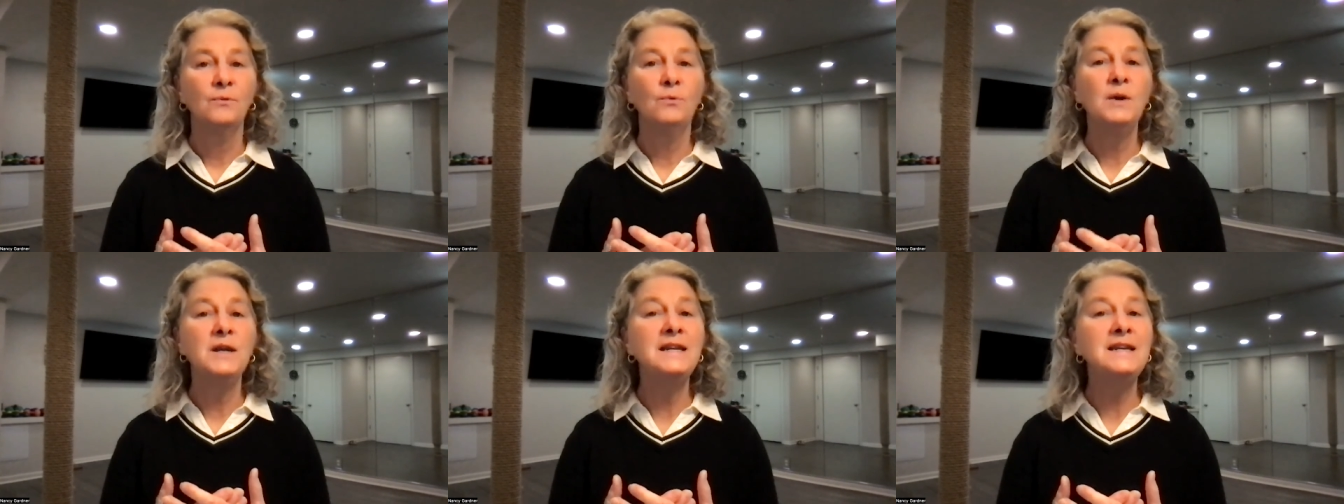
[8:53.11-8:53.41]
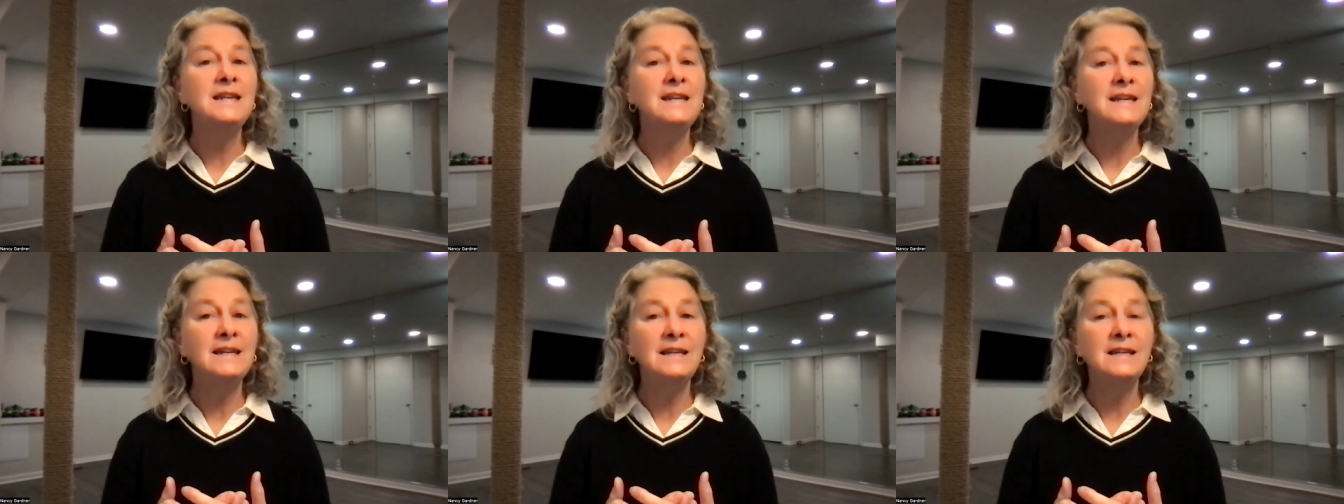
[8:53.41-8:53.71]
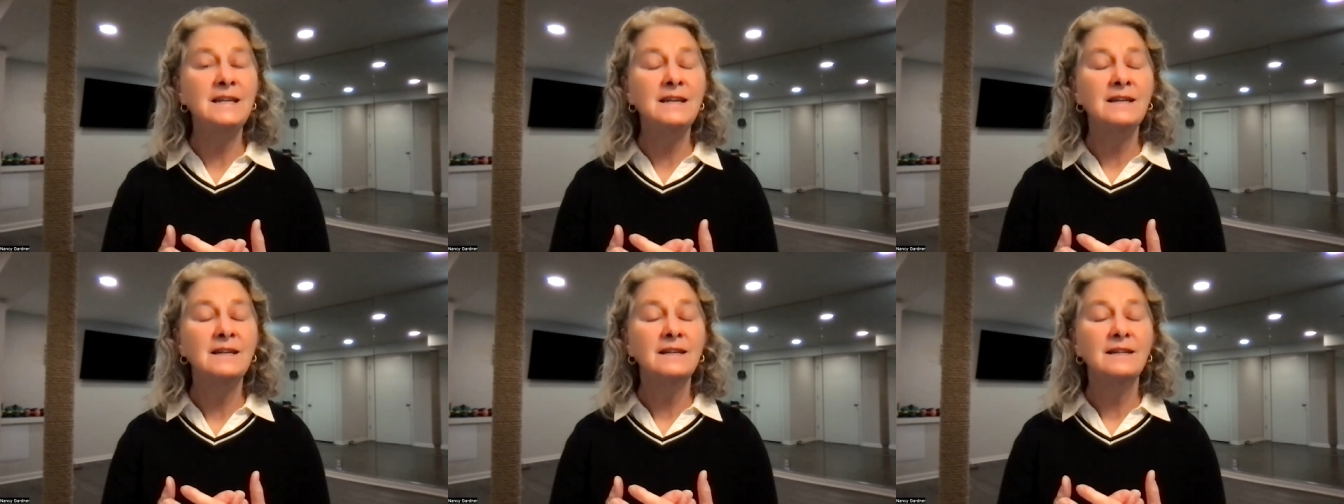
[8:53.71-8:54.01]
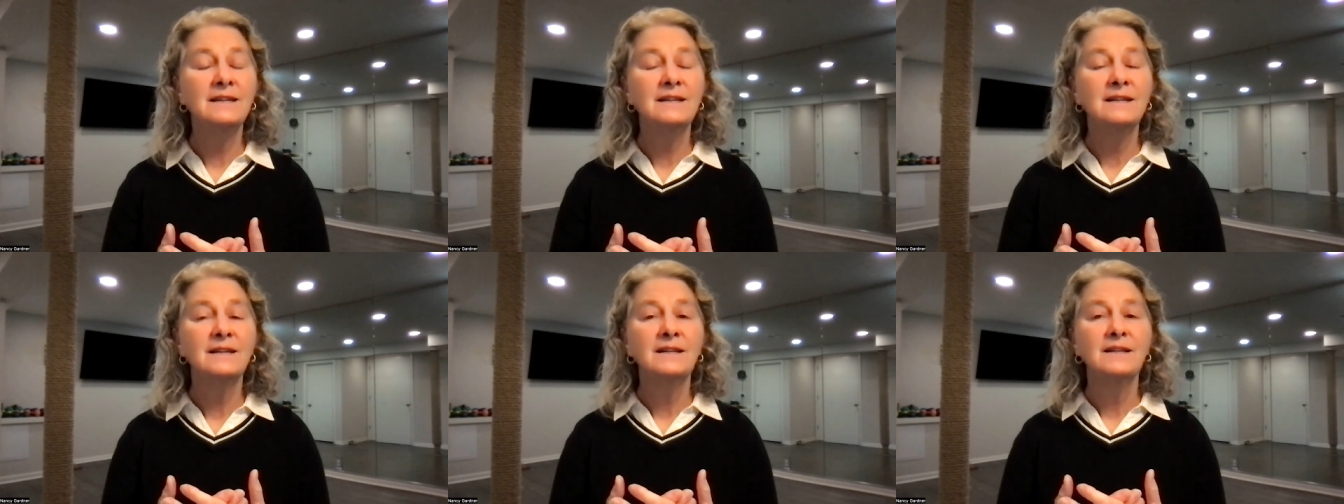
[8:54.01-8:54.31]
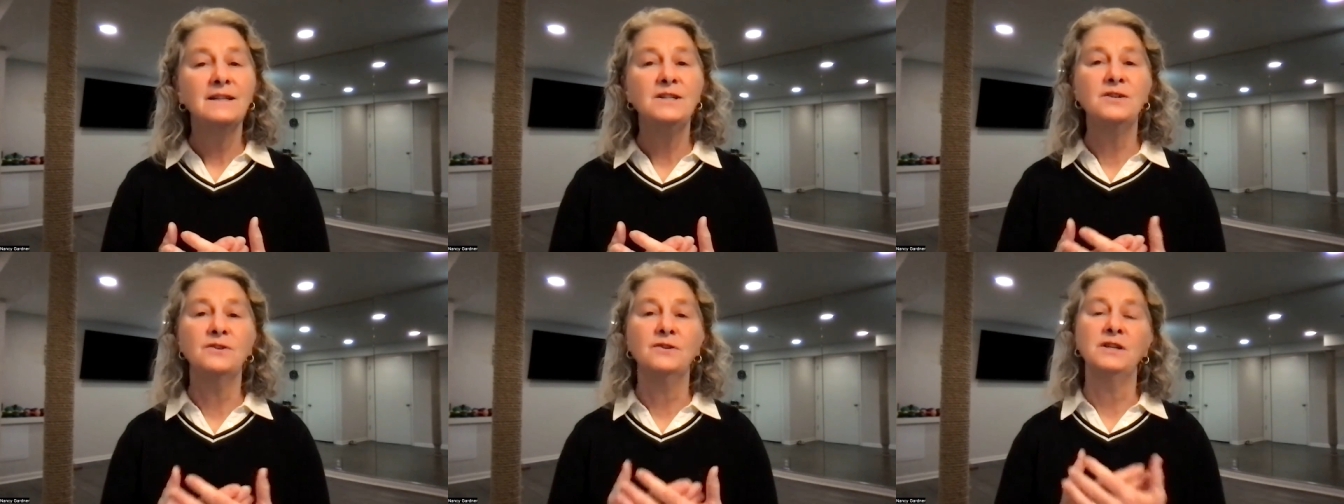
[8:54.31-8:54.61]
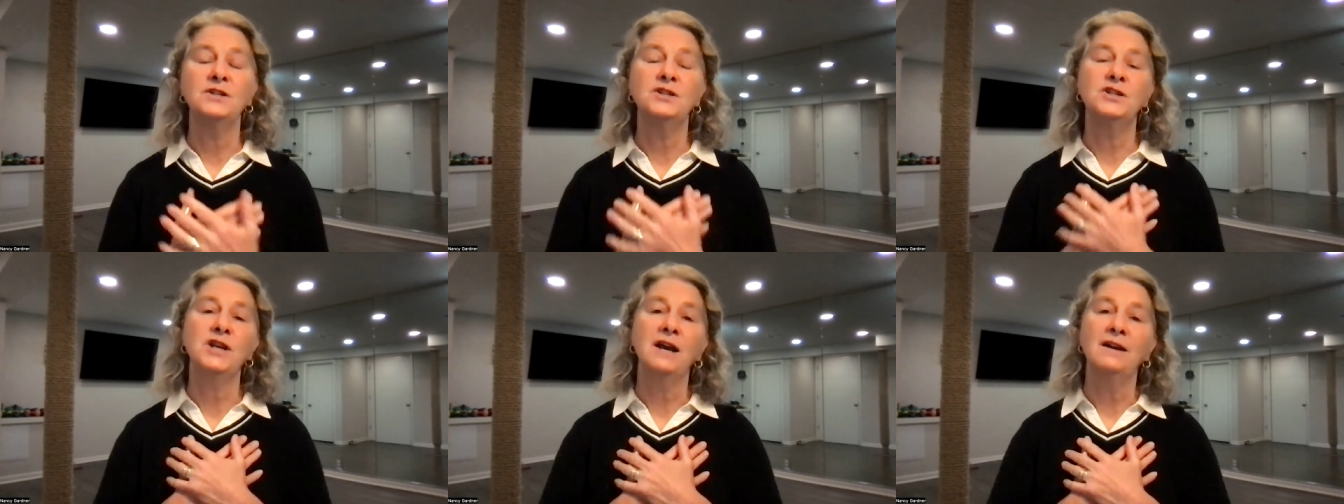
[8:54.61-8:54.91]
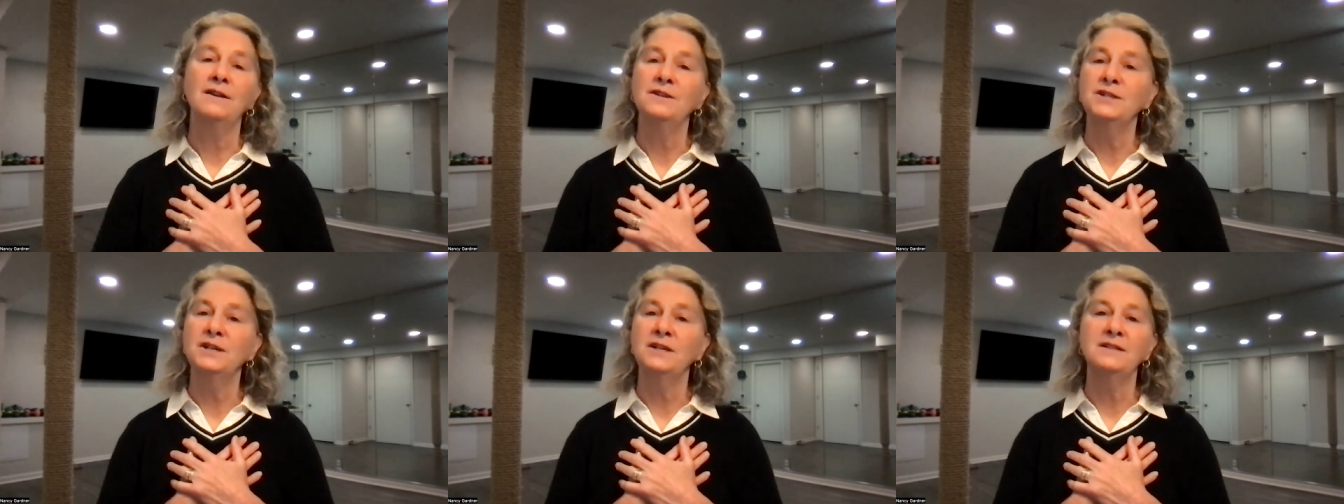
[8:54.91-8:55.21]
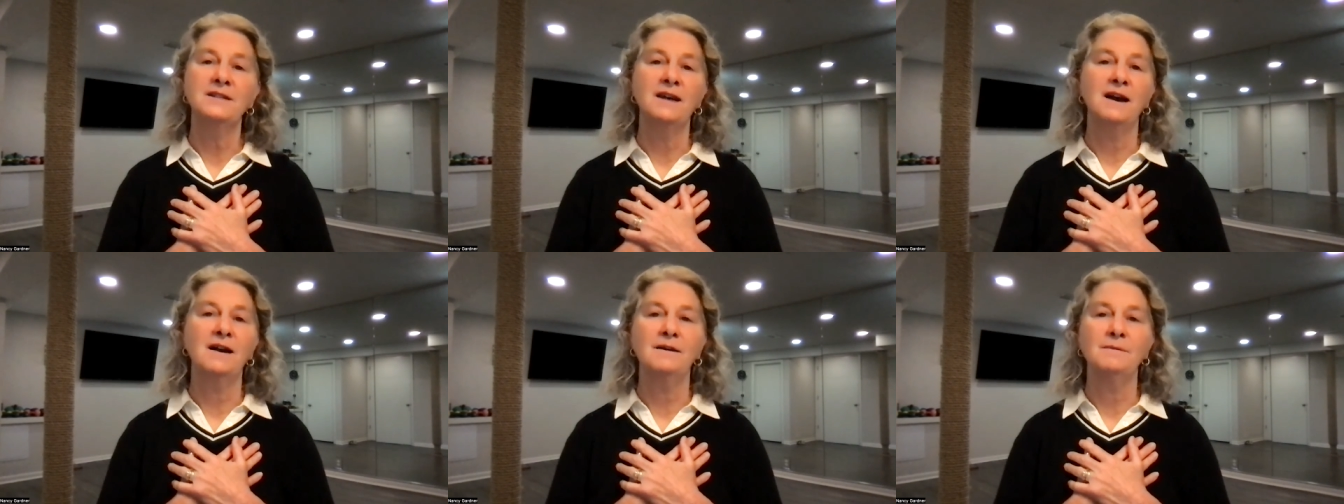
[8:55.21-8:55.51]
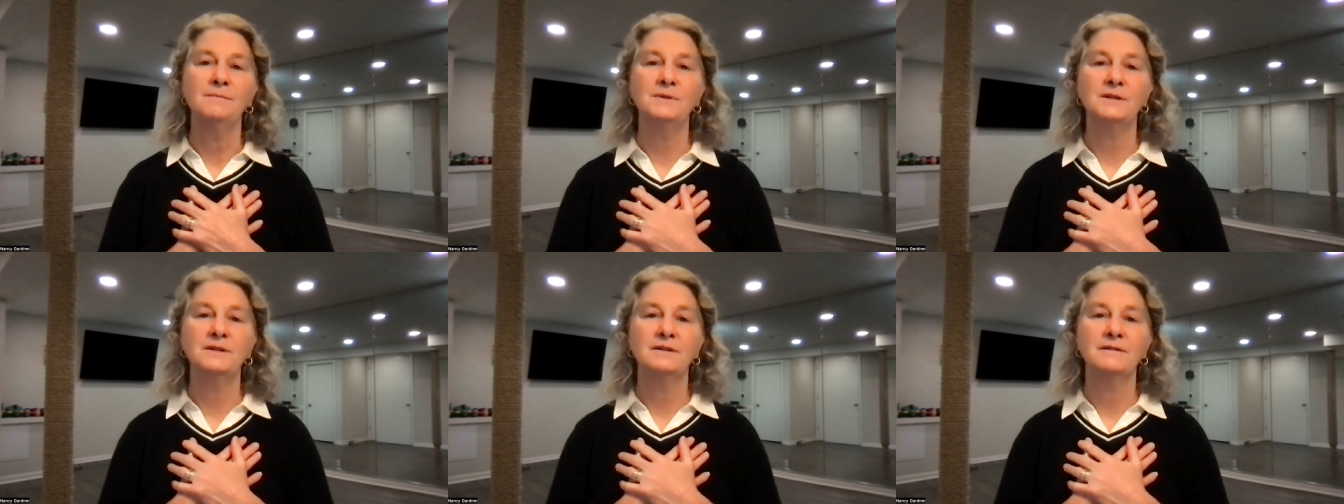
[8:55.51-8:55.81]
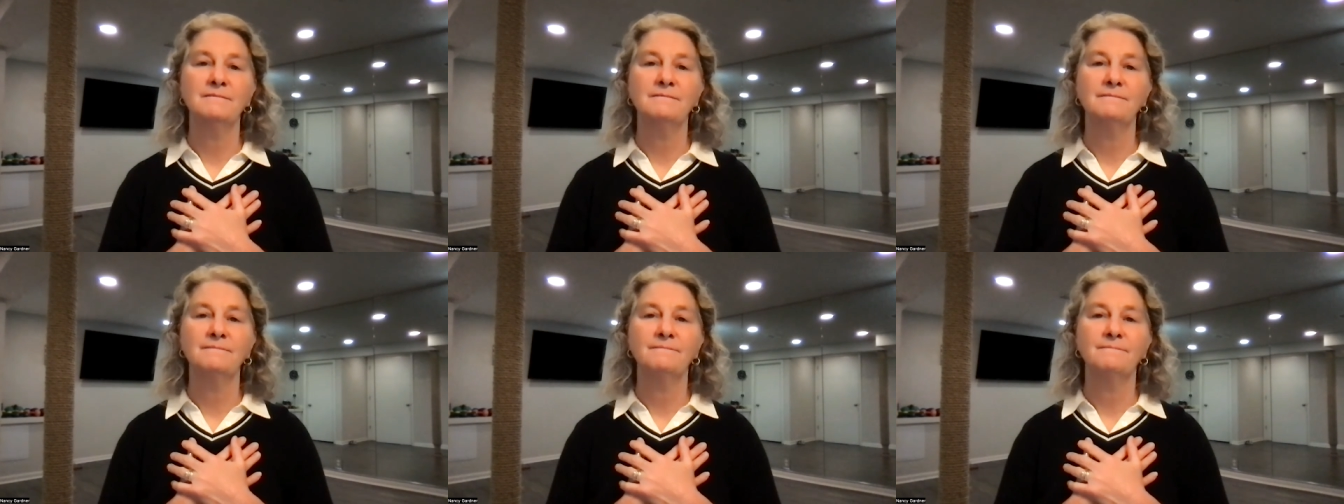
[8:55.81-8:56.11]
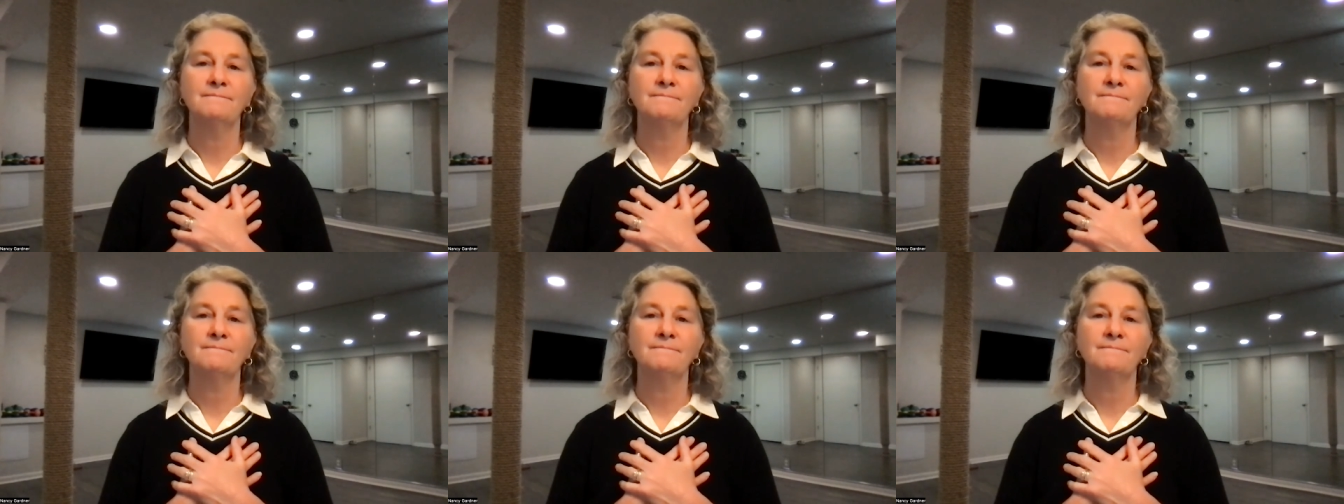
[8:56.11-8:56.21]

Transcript: we need during challenging times?